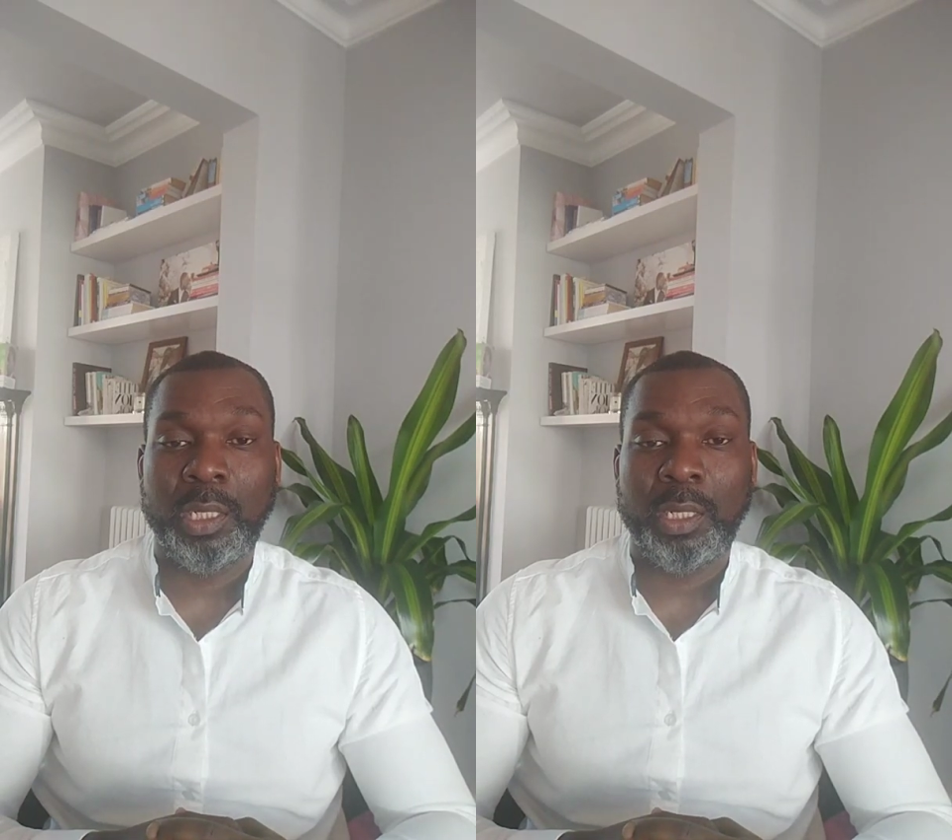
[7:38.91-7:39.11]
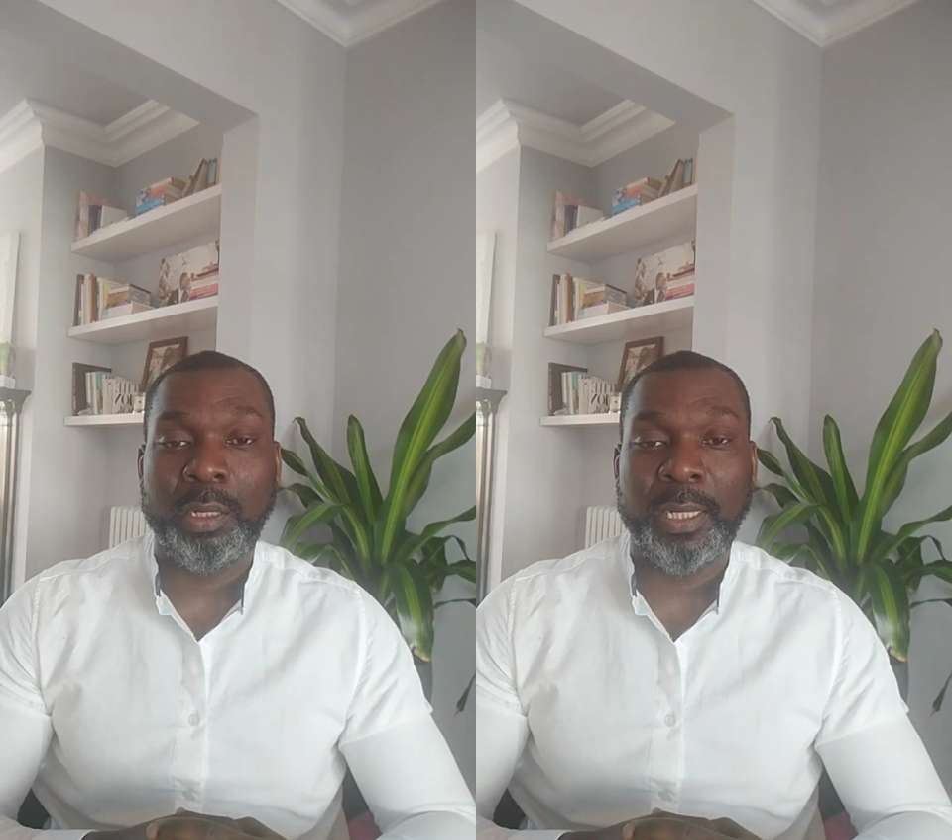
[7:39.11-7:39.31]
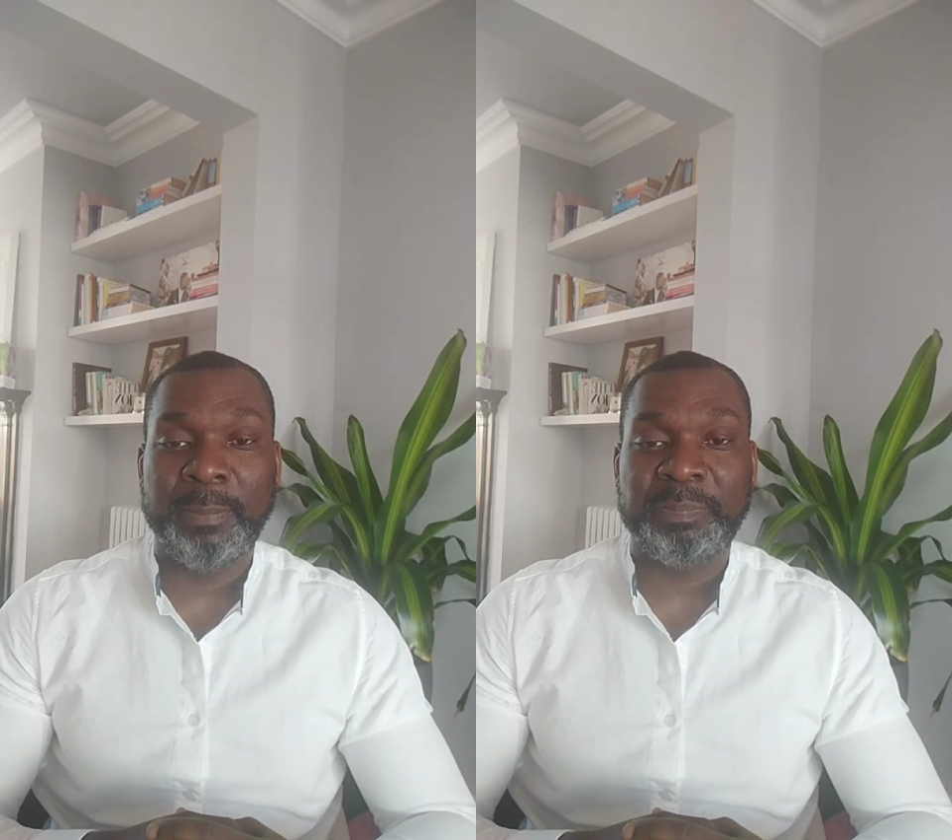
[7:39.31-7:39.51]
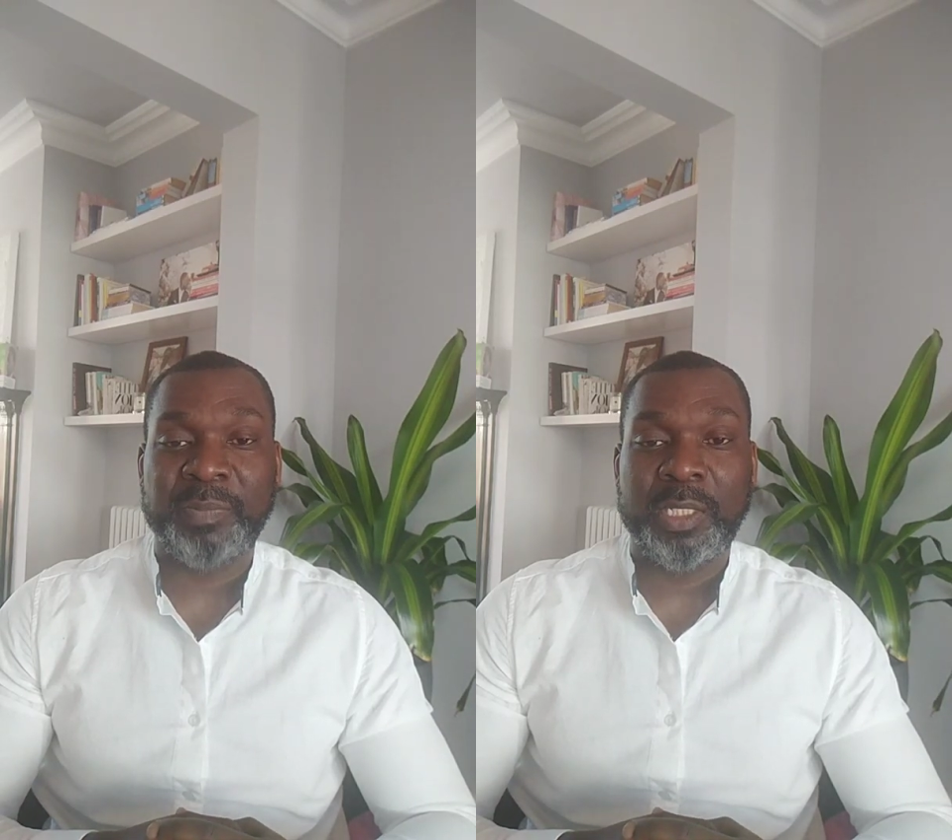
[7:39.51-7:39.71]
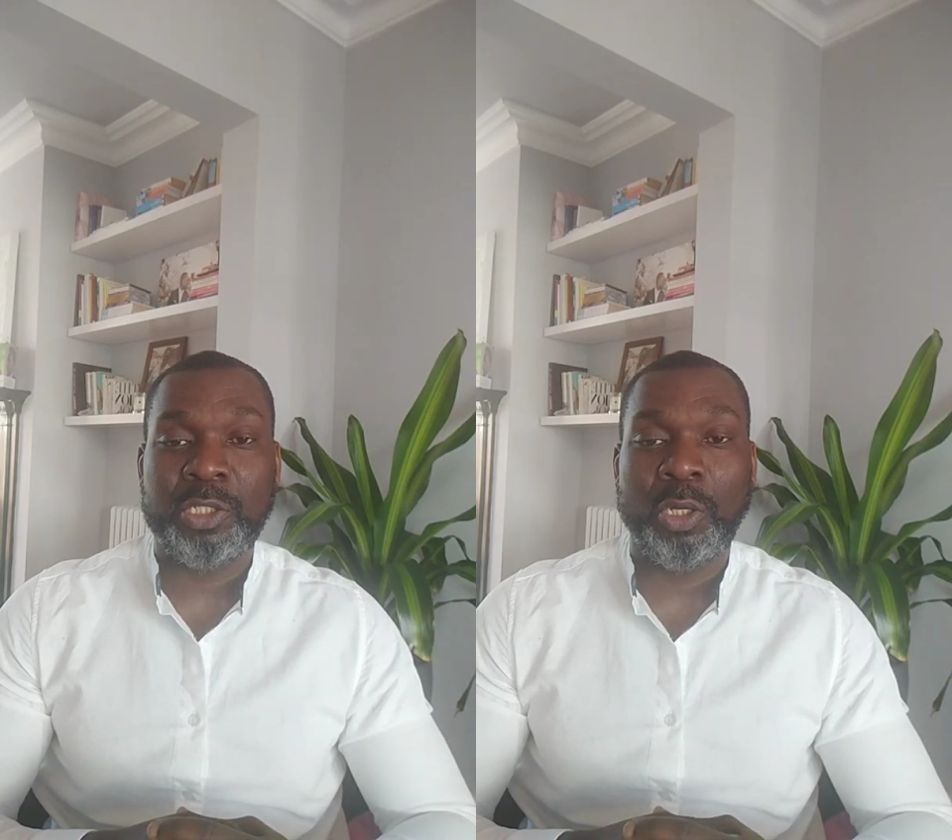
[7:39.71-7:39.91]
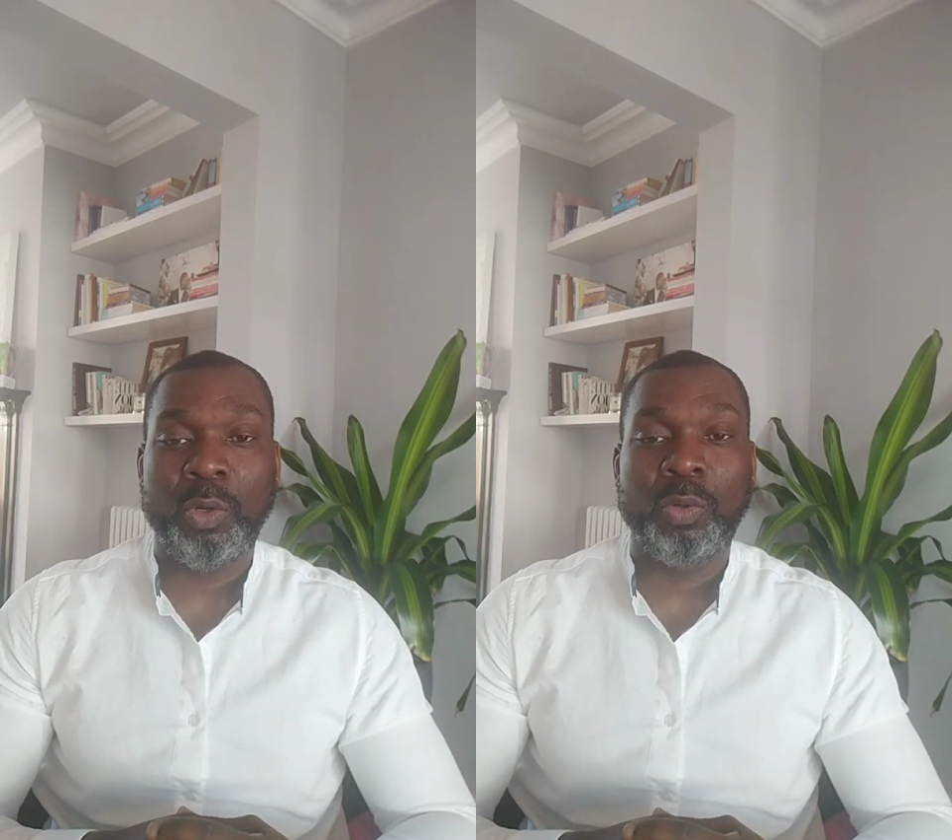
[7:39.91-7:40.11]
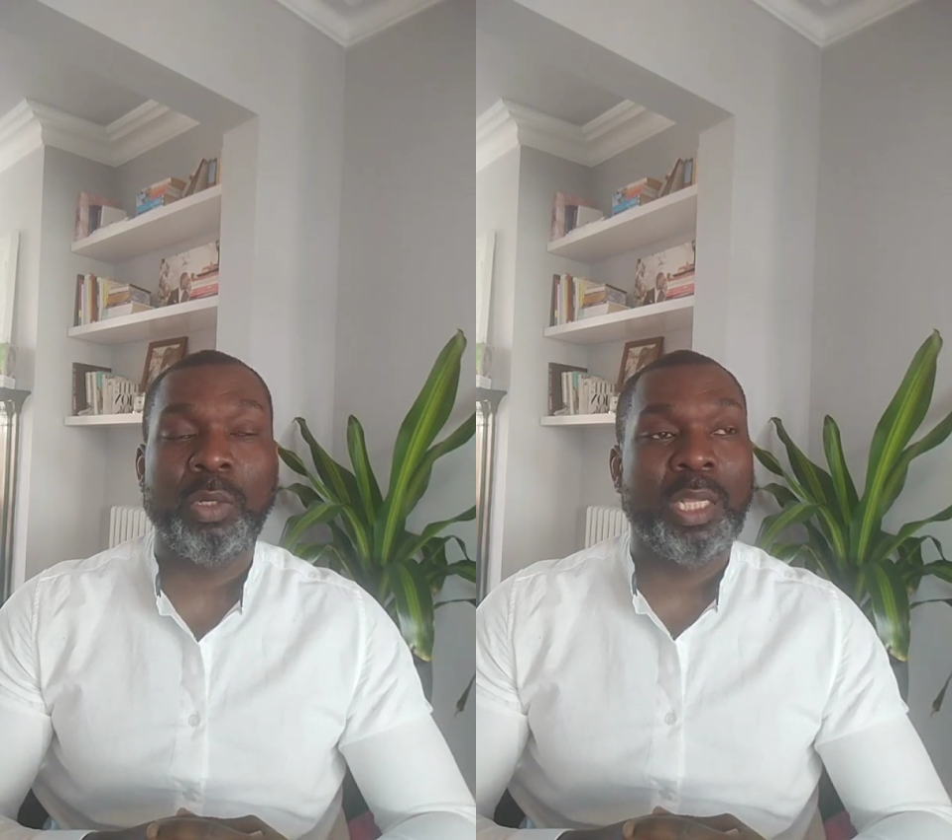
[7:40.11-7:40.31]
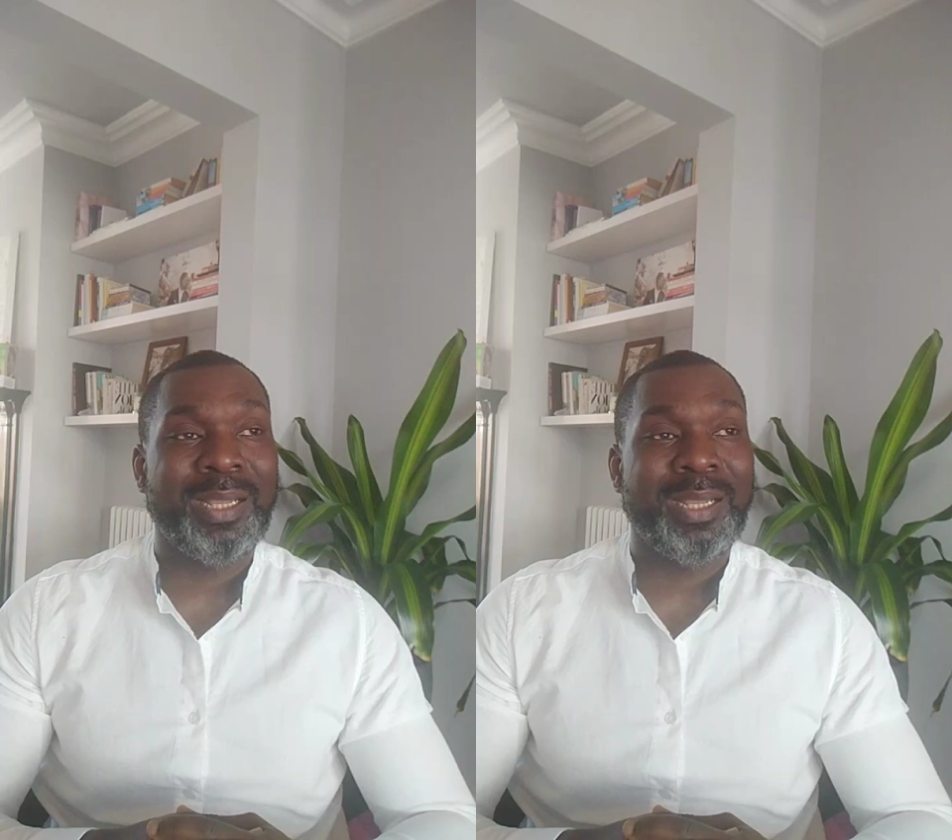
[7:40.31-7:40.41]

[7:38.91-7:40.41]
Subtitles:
All right. So